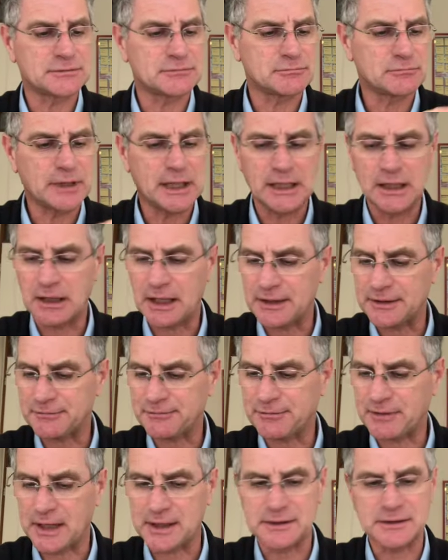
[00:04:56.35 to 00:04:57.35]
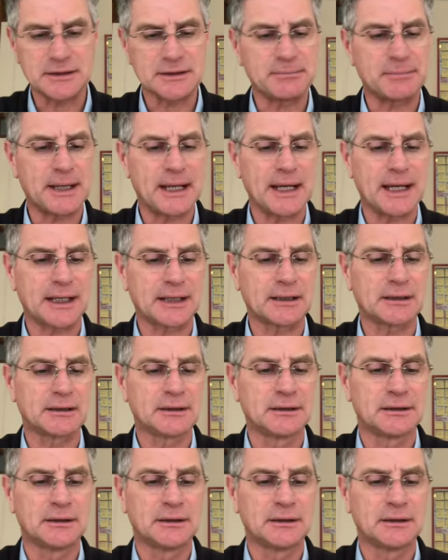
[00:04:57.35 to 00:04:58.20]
Really like the front and the back.